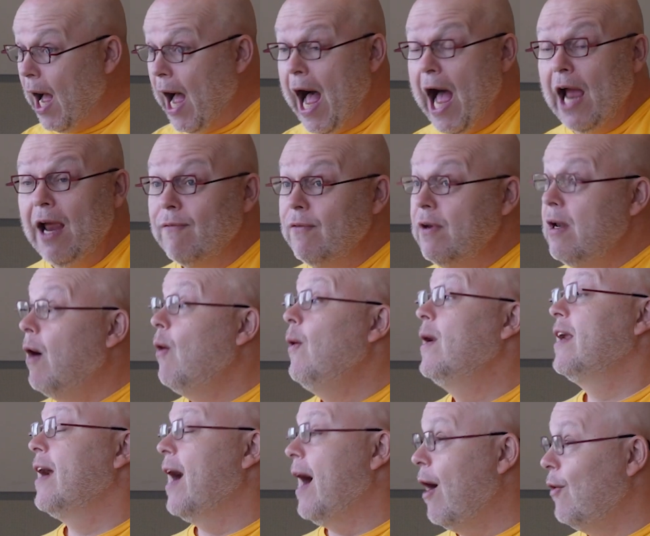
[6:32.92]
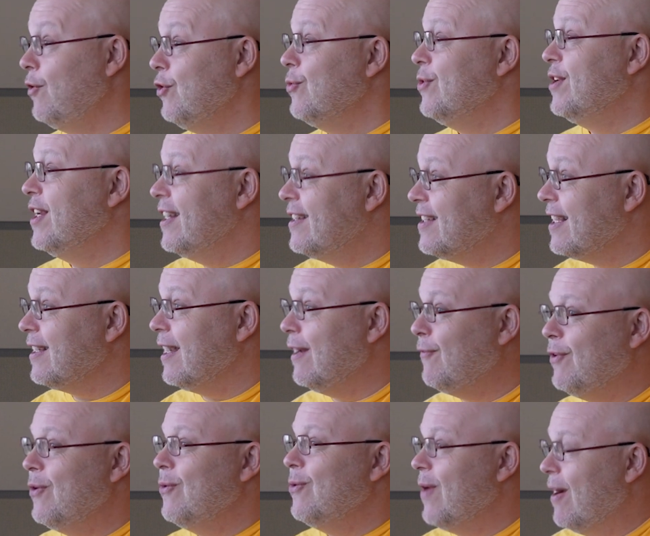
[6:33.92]
I have no idea how you did that.
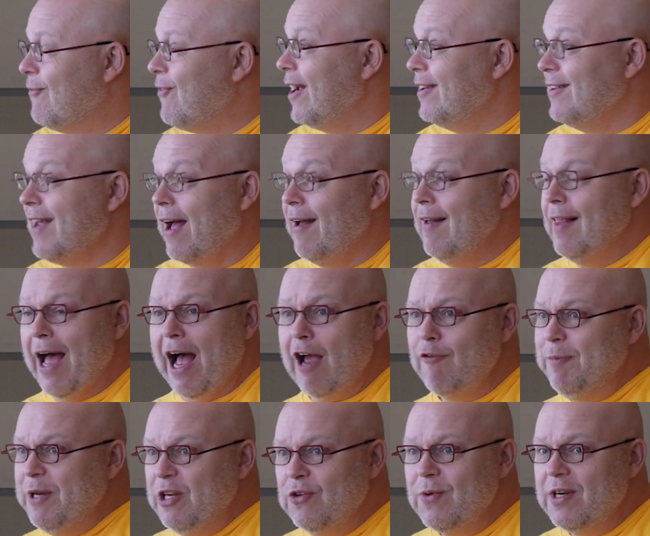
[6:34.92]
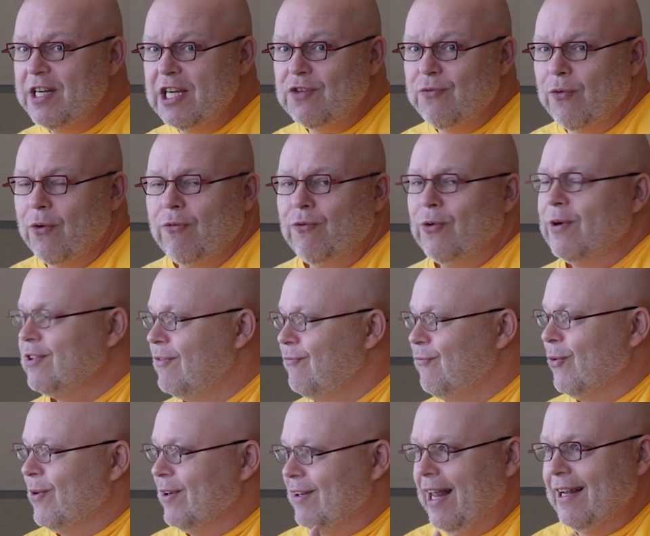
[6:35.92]
If you right, I've been doing this for, for,
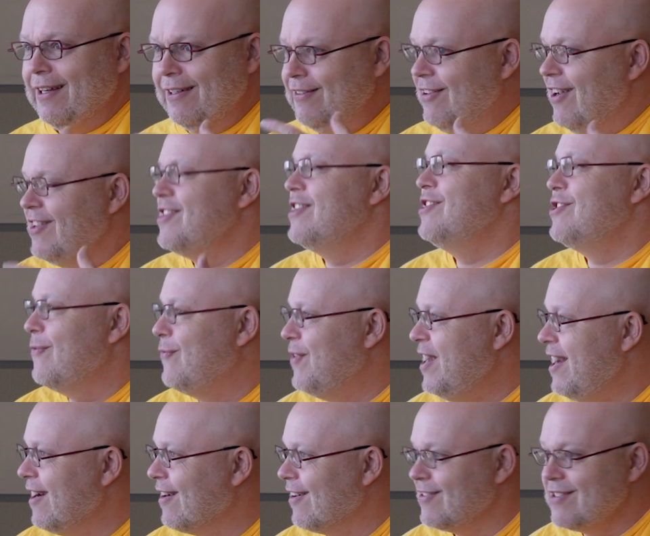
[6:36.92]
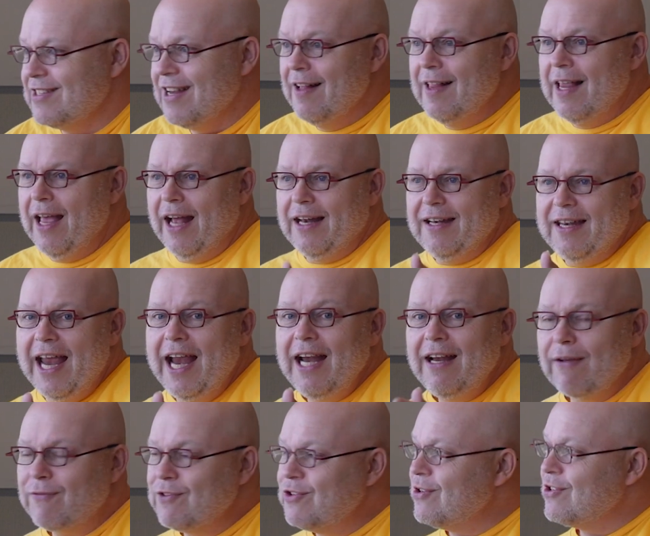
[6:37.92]
for like dozens of years, and they
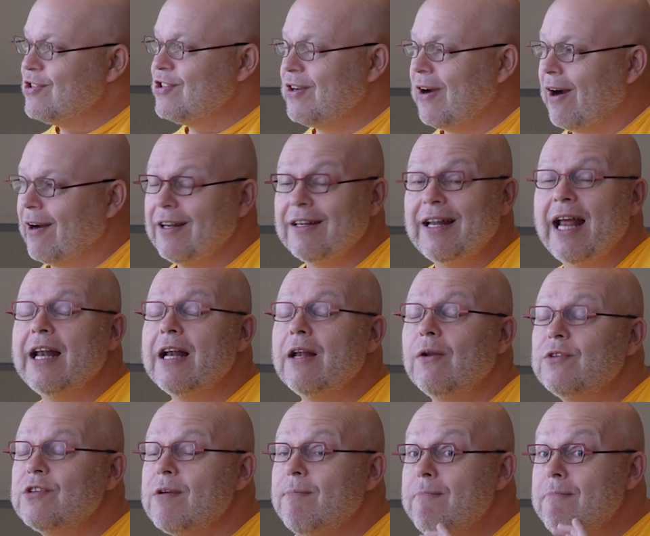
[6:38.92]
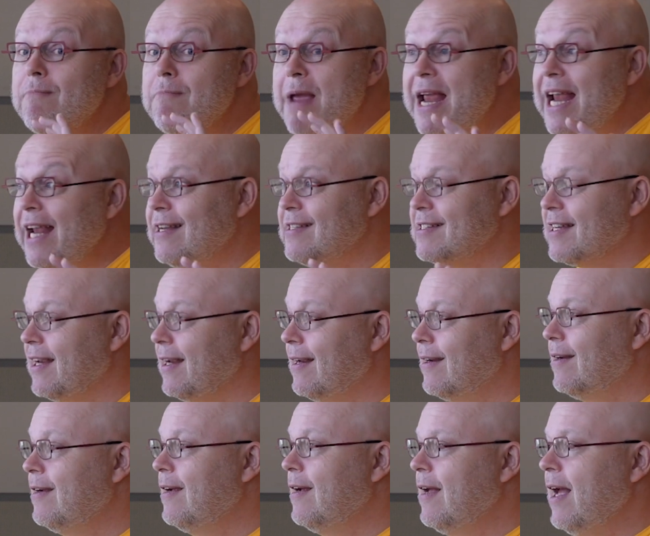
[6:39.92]
have just started, and it looks amazing.
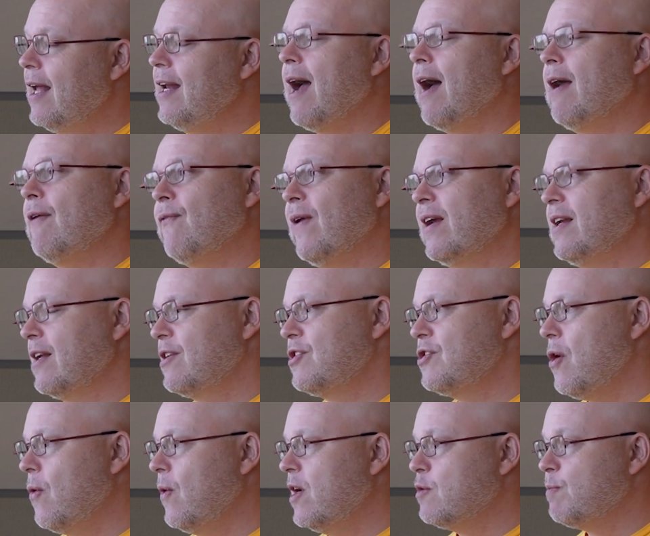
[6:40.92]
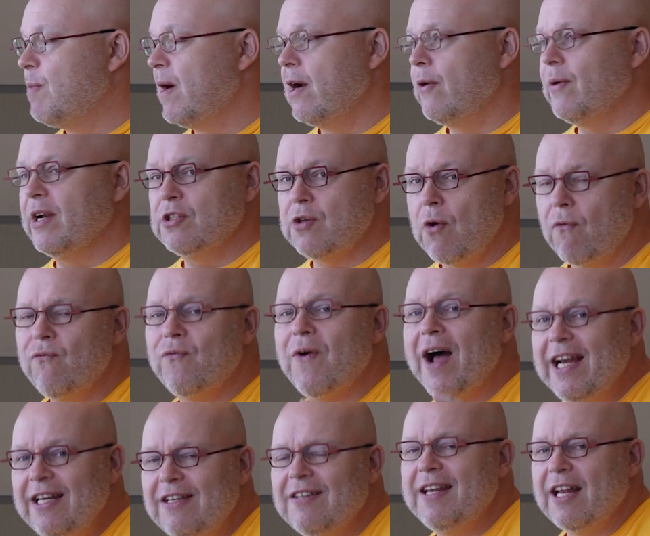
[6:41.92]
Mm-hmm. And I find that so inspiring. So
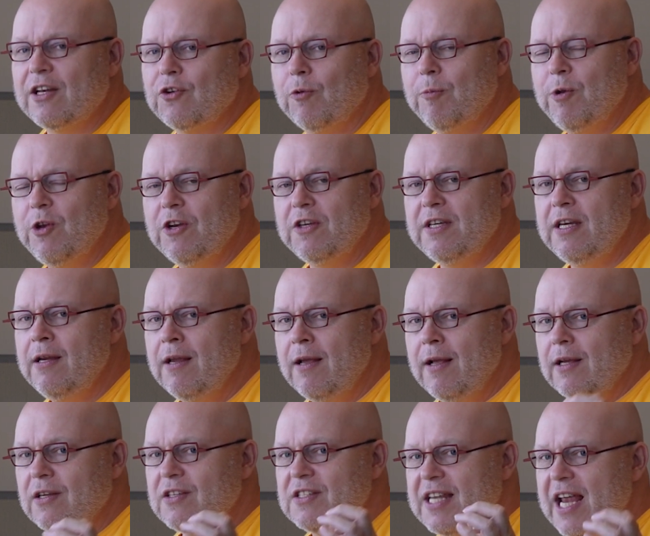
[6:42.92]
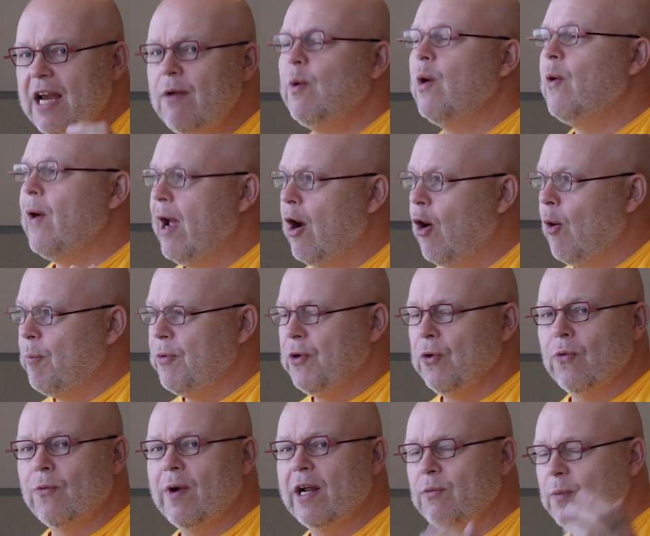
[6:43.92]
find that community because they will help
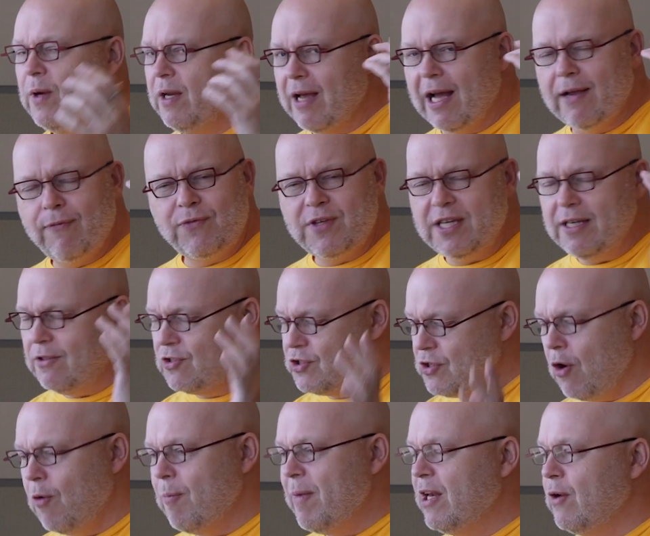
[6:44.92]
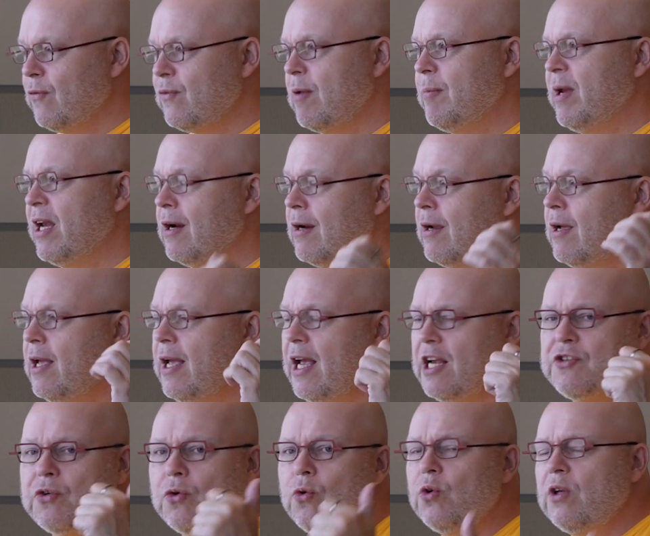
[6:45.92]
you, right? We I've seen so many of them here.
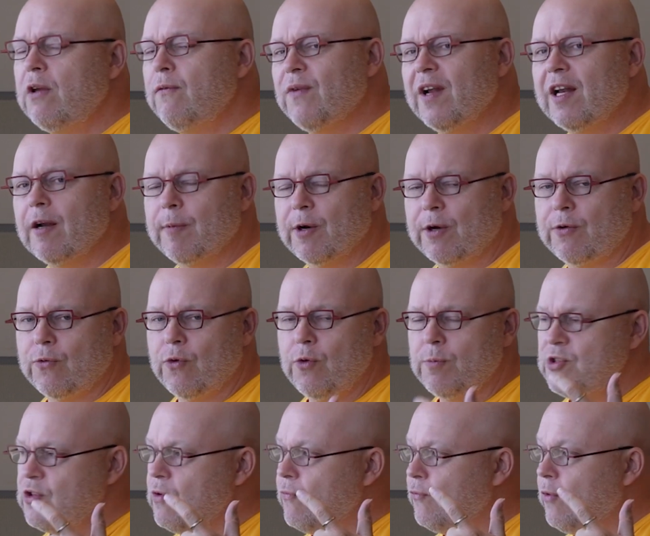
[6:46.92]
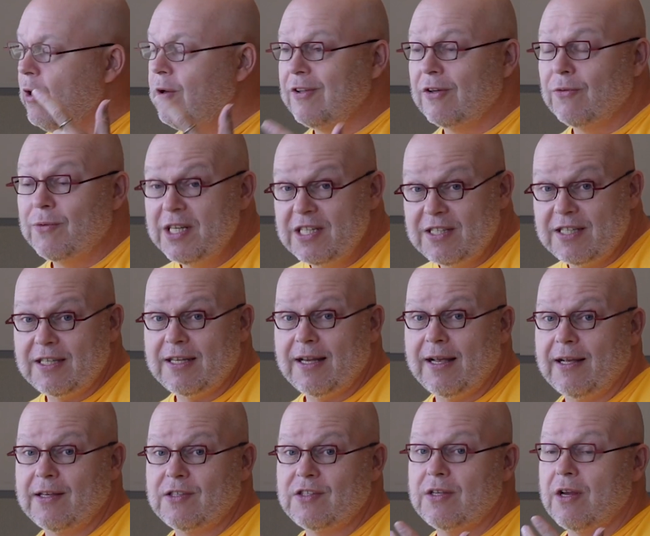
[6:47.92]
It's the Google Developer Groups, the
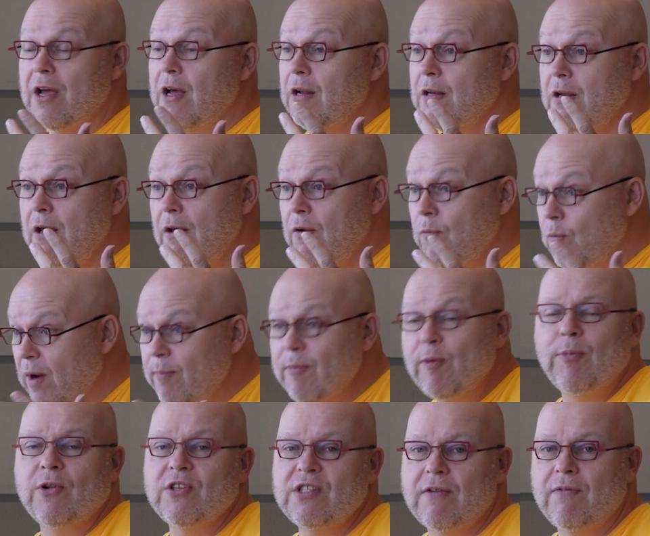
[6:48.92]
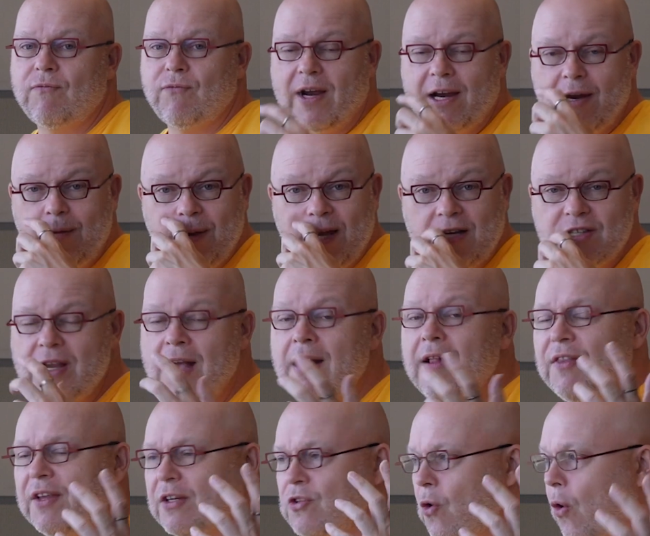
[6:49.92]
Flutteristas, uh, the Women Plus in Firebase.
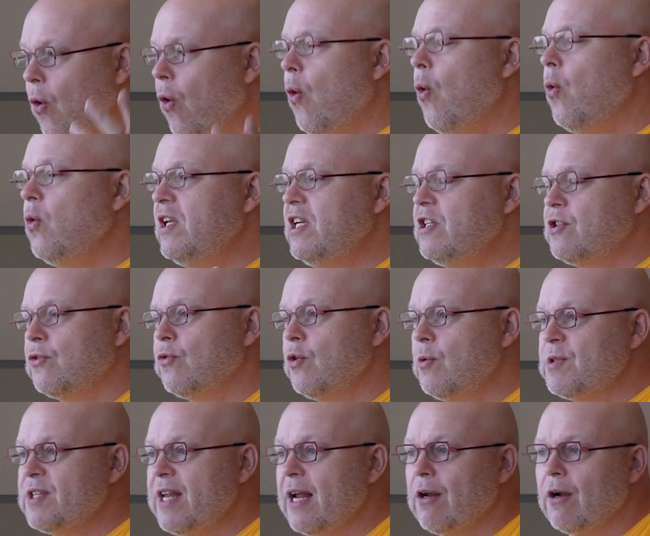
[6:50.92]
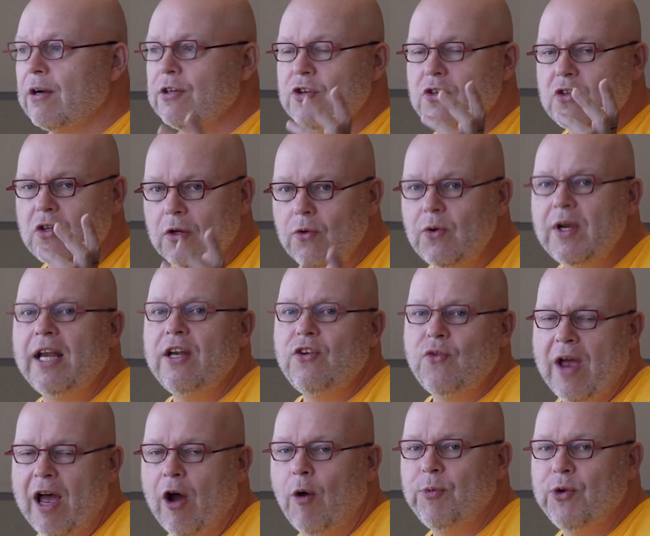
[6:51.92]
There's all these groups that are just looking
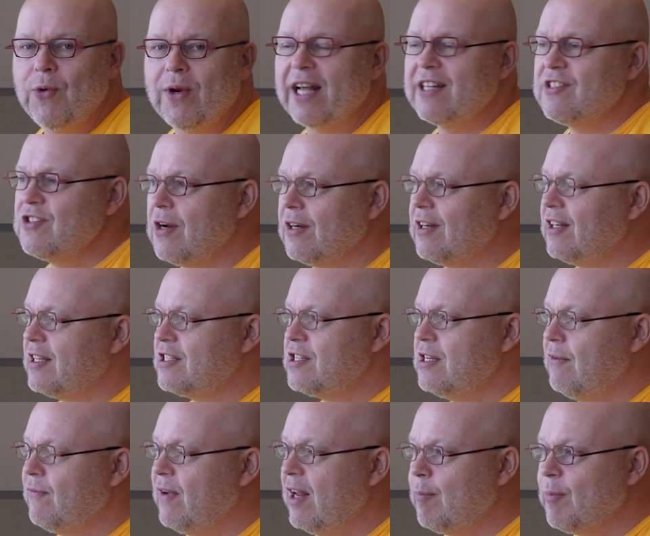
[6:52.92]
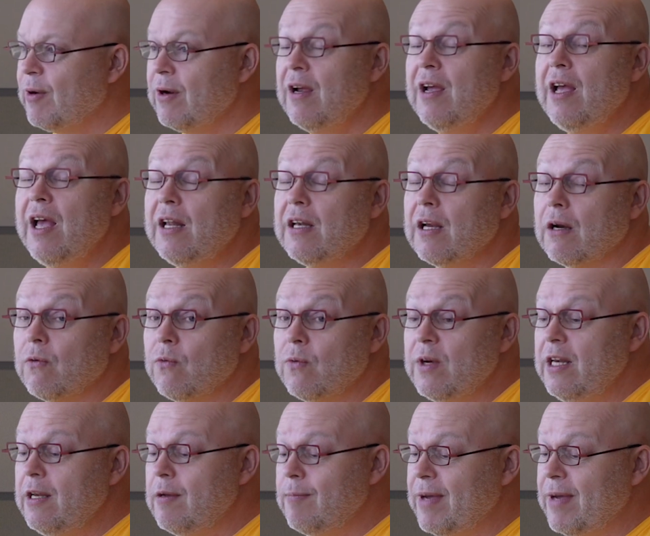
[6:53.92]
to help you get started as a developer. They're really